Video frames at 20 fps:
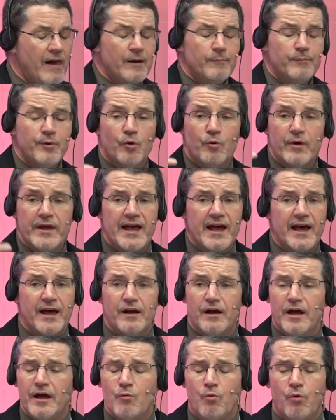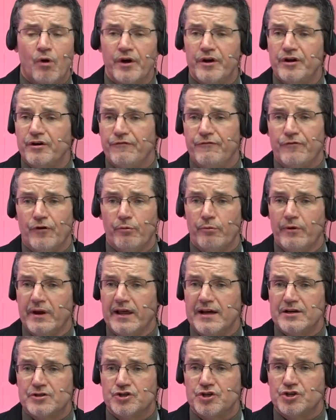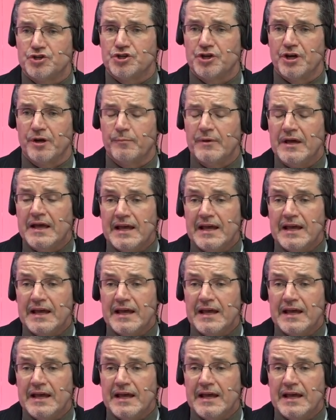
but we had a wonderful relationship.